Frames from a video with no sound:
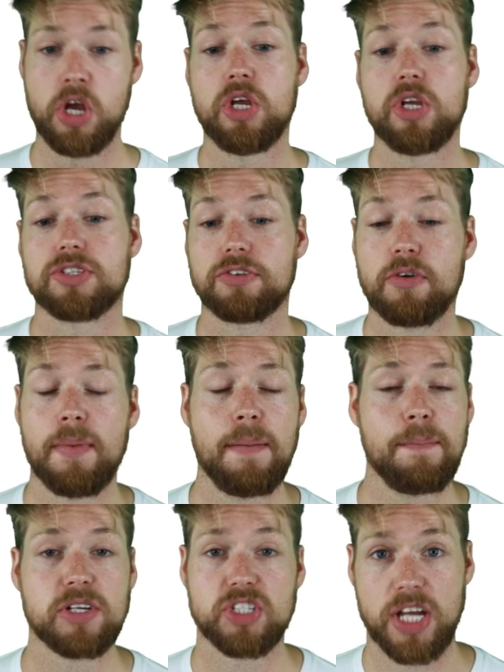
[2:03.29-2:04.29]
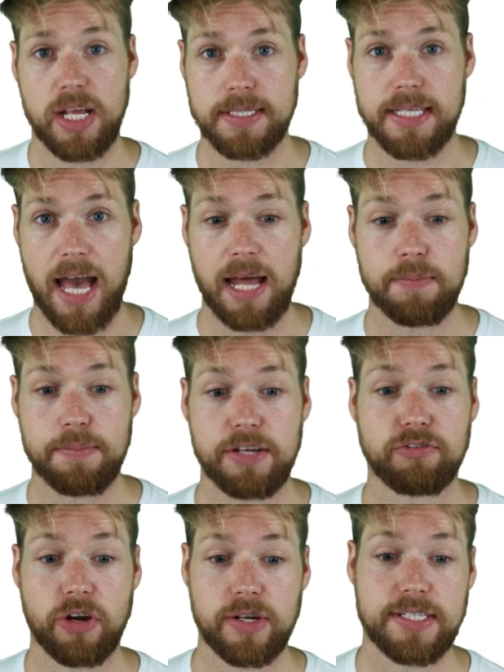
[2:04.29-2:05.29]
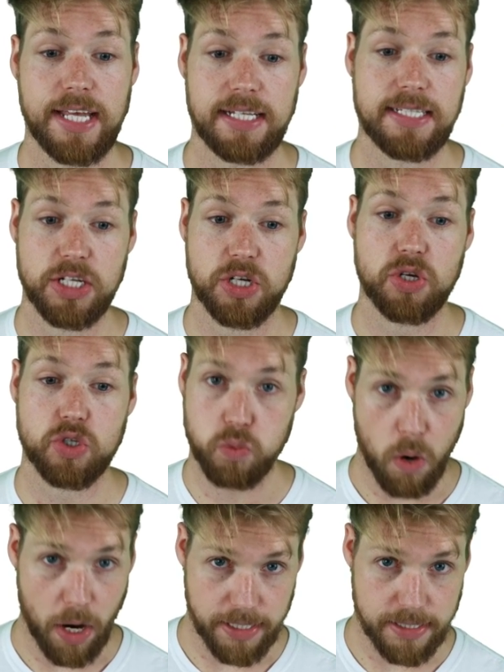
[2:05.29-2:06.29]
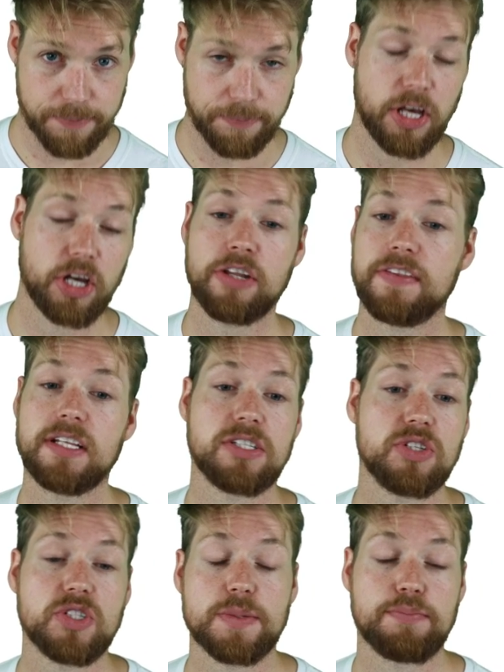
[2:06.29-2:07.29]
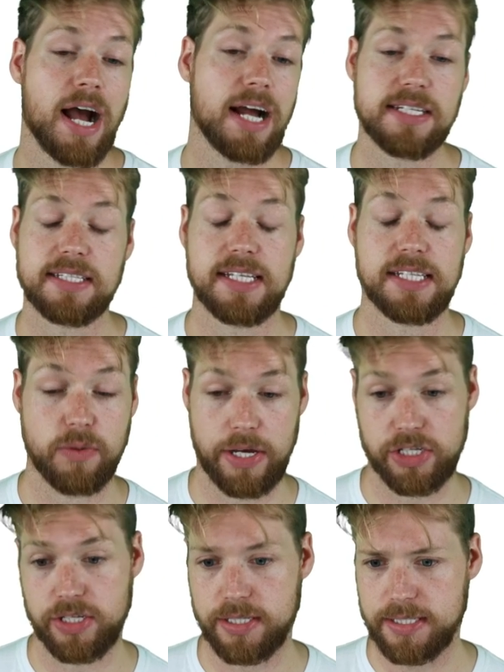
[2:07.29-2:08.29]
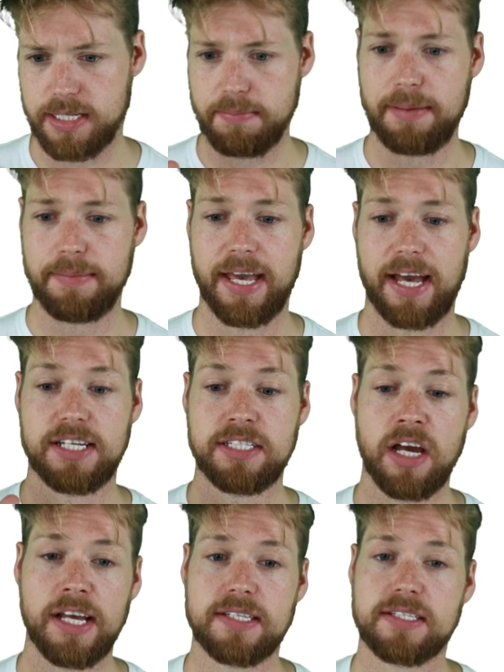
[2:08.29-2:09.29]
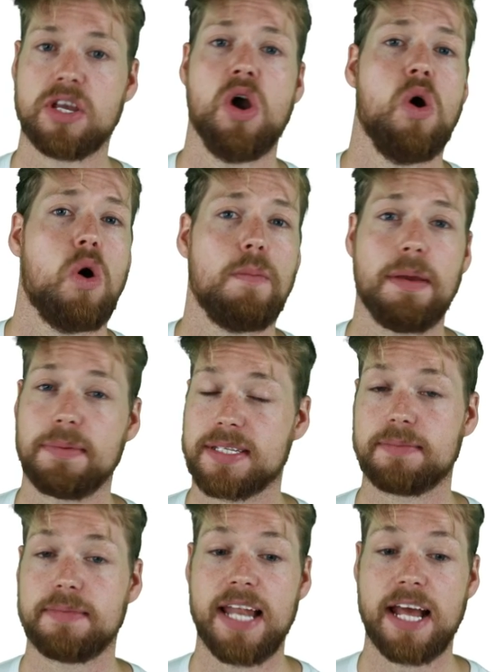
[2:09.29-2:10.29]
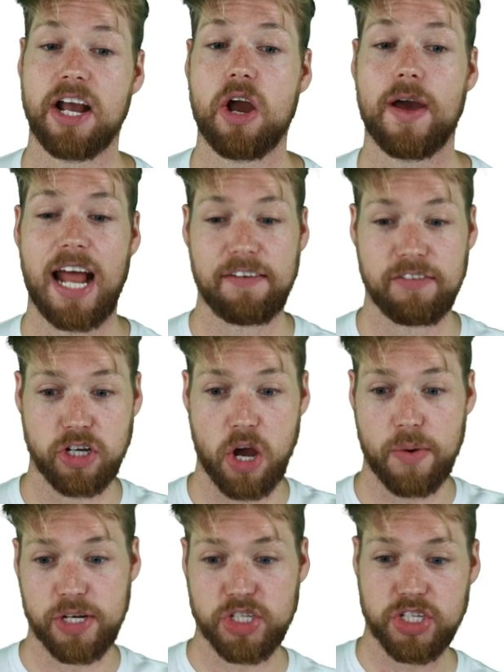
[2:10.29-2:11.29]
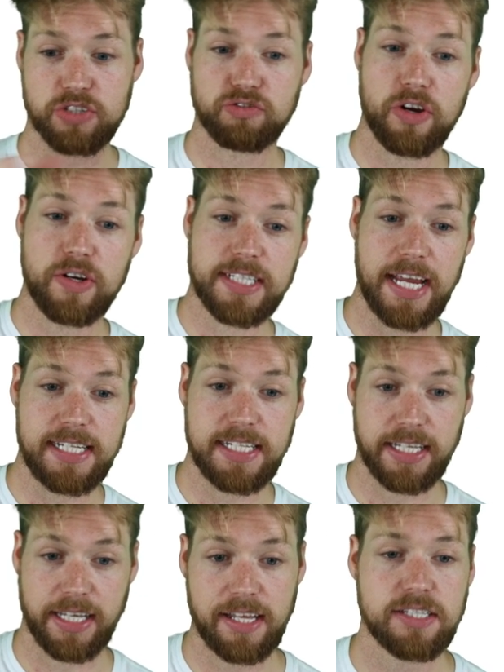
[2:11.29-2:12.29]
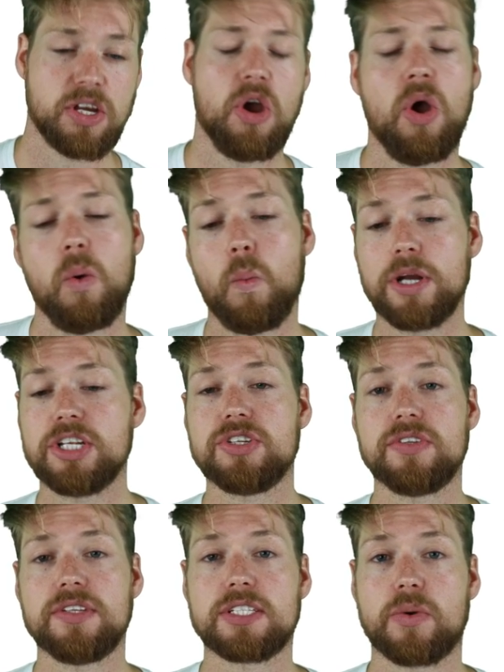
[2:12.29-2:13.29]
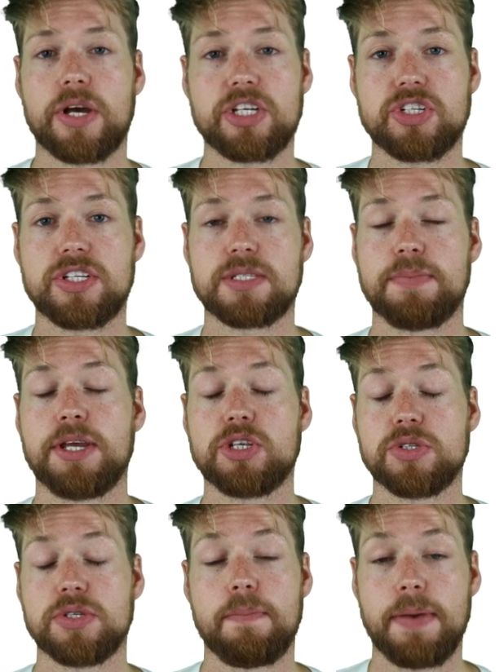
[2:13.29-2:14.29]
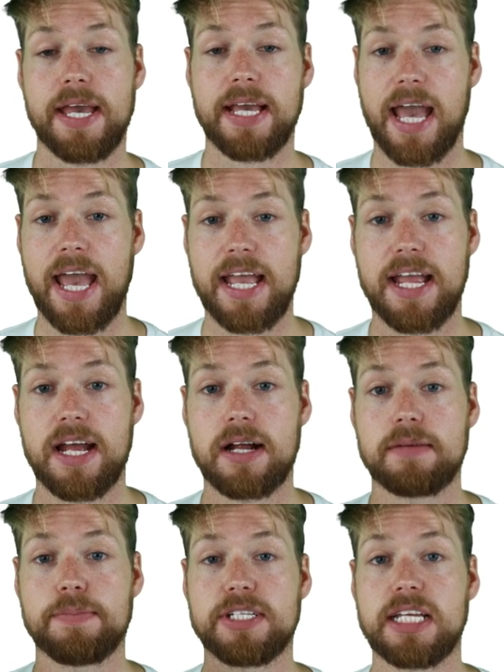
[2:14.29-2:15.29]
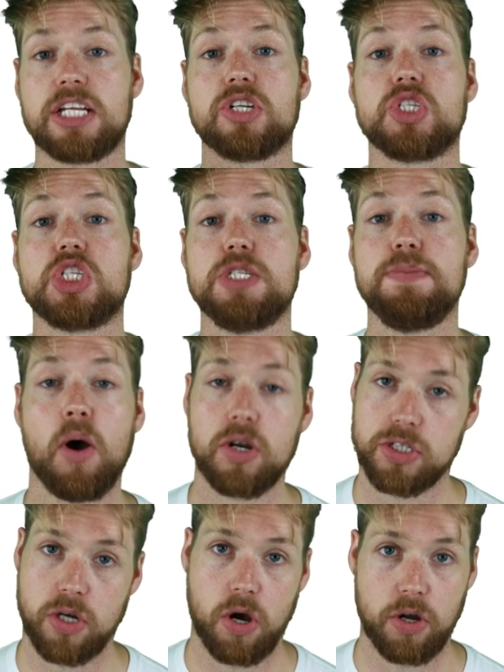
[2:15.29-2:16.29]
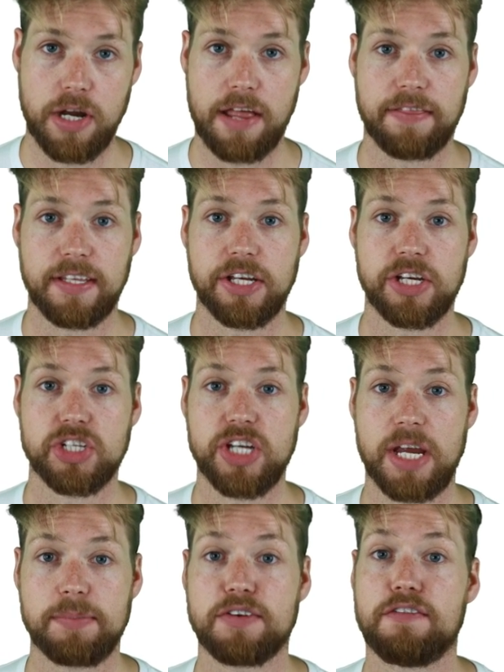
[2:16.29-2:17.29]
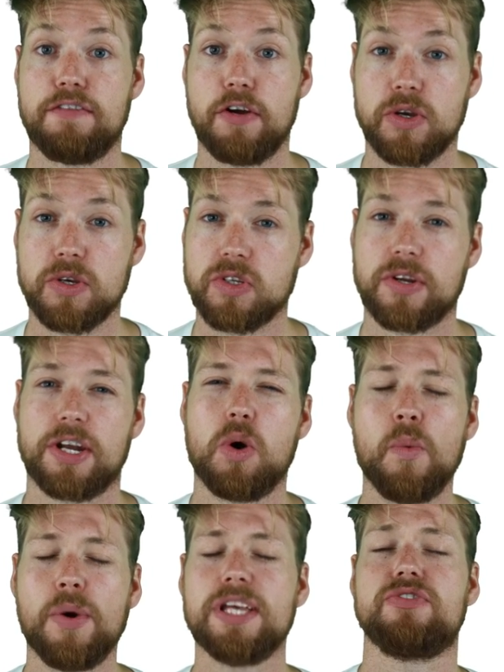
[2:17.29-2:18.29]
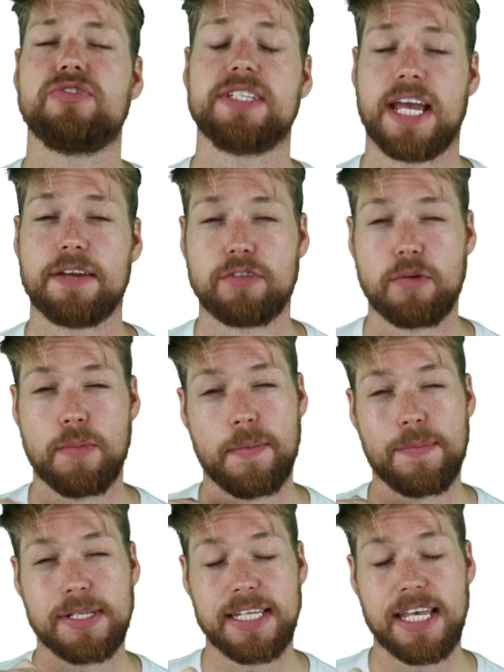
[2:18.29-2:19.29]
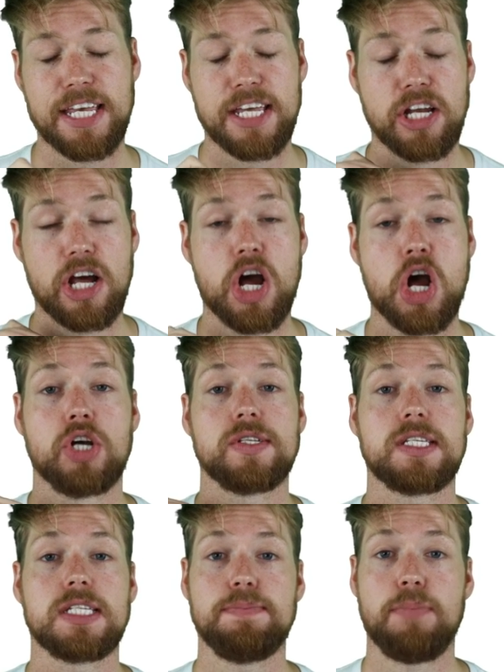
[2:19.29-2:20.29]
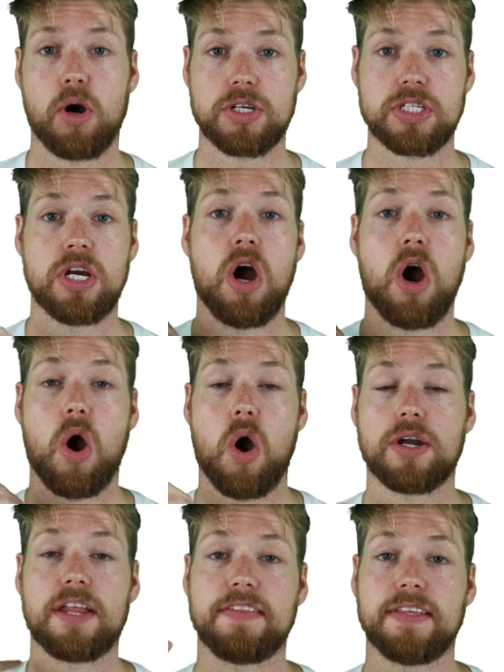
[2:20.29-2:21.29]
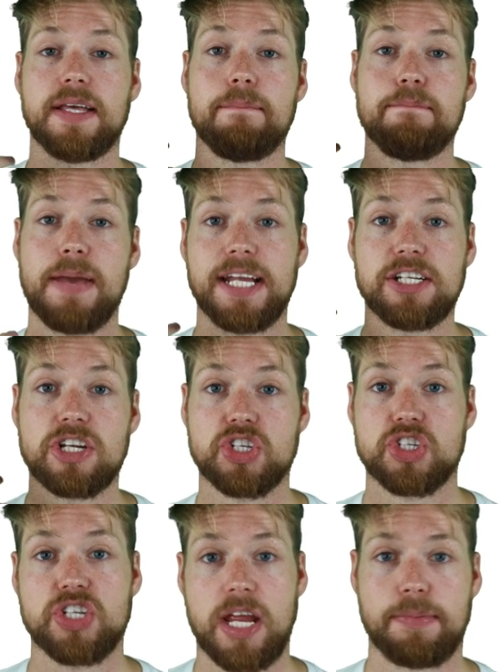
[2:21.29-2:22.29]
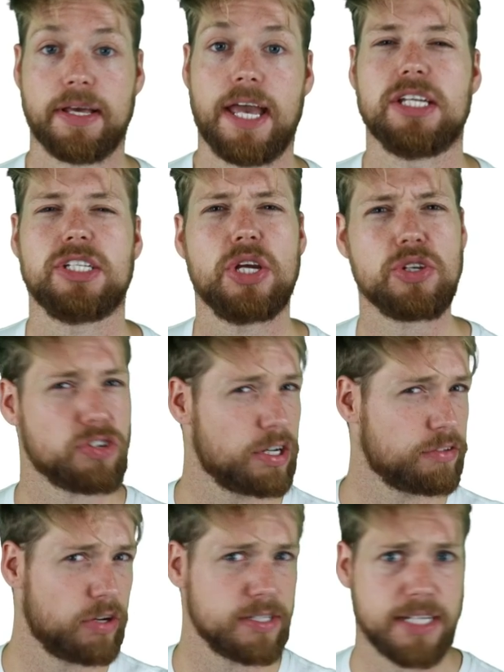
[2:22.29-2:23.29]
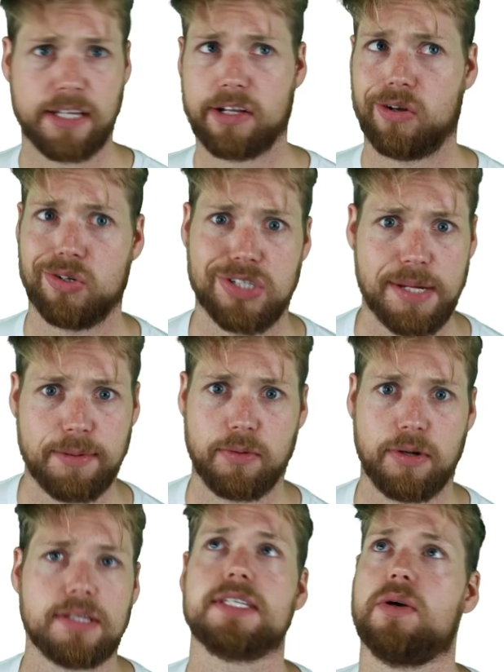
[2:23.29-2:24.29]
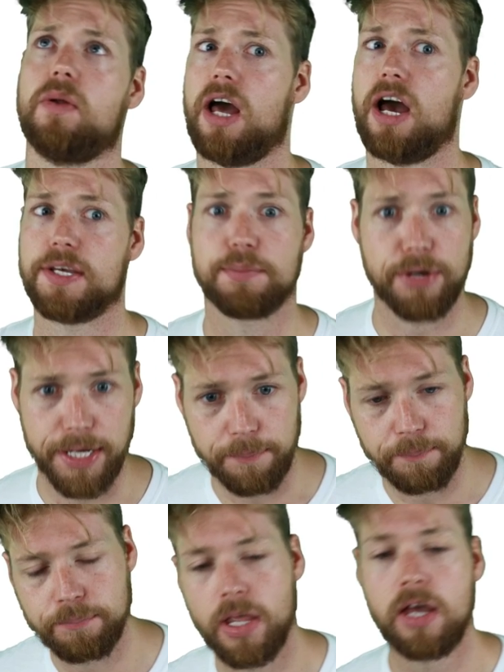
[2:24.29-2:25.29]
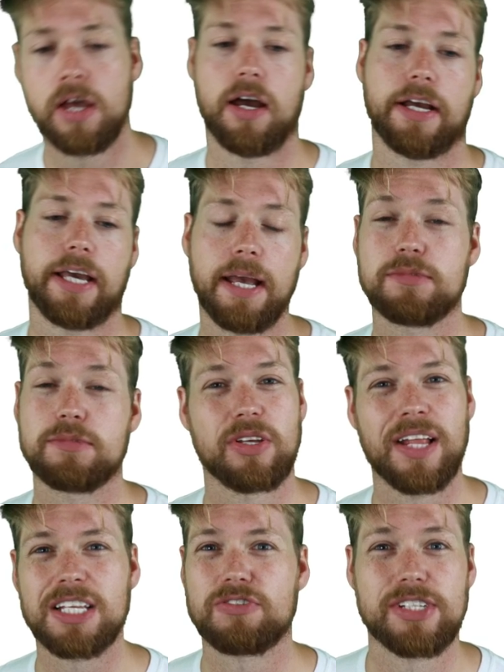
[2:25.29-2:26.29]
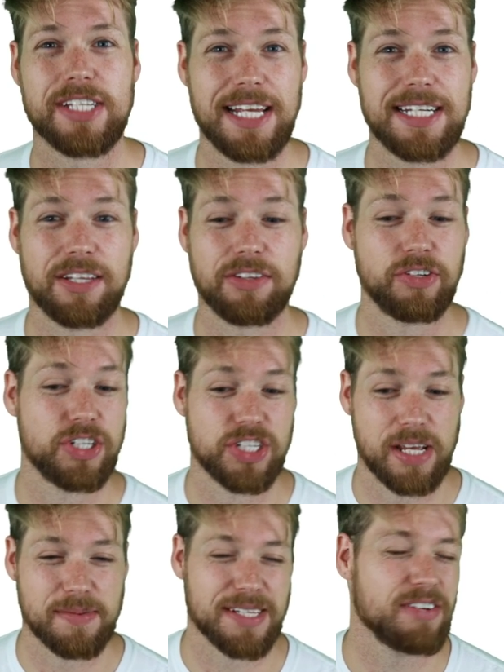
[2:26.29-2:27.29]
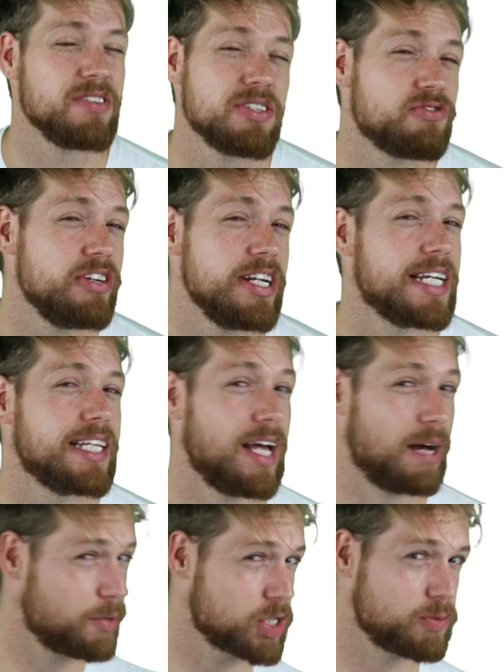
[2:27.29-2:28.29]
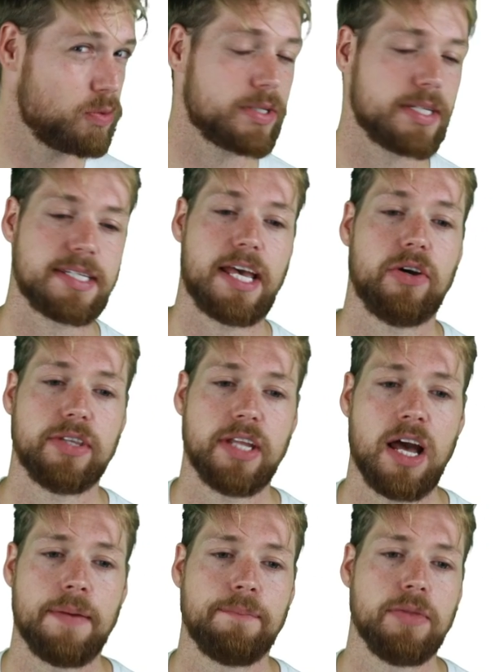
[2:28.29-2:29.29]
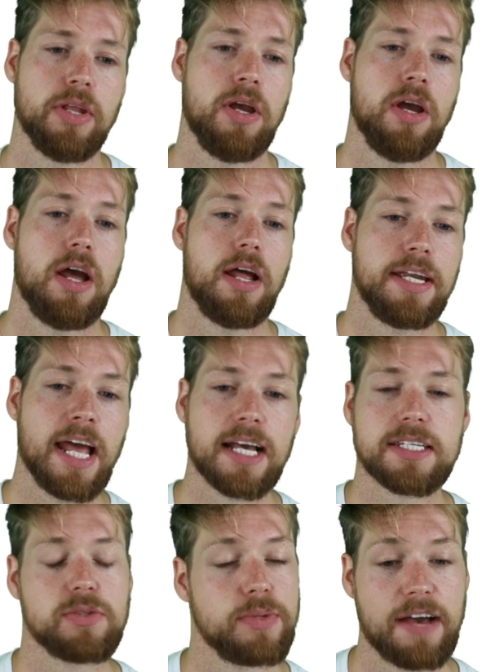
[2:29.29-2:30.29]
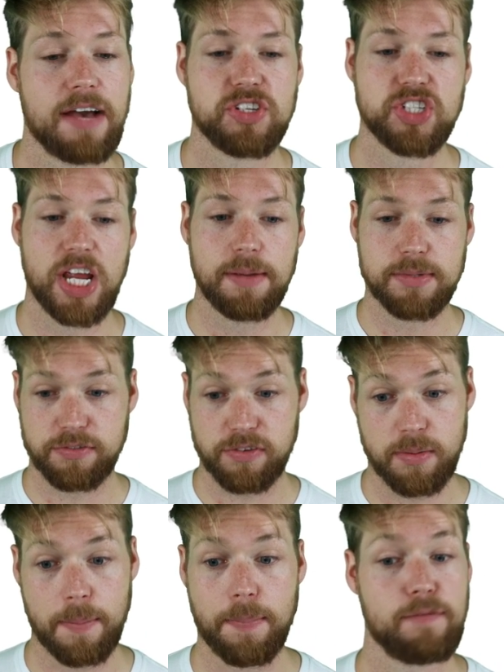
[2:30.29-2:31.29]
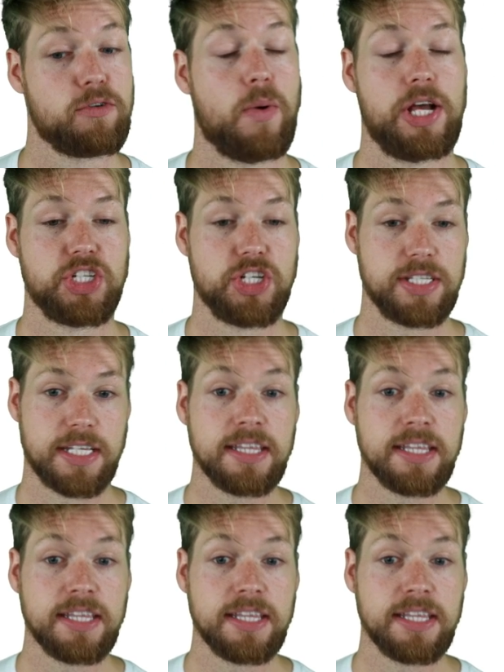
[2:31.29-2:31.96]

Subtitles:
So remember, shapes can be rotated twice. A good thing to do to practice these questions is to maybe get a dice or maybe some Lego and have a go at just rotating it. When you do these questions, make sure you pick a particular spot on the shape to focus on and always rotate from a particular spot on the main shape, okay? Don't try and rotate the whole shape at once, it will hurt your brain. Okay, so that's rotating 3D shapes. There isn't really that much more to say on that. Next, we have shapes from above questions.